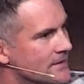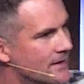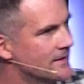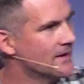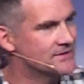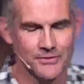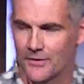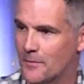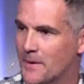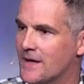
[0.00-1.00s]
they sort
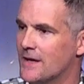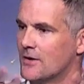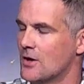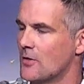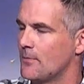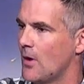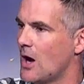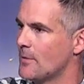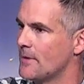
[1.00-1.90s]
of appear to know the Bible.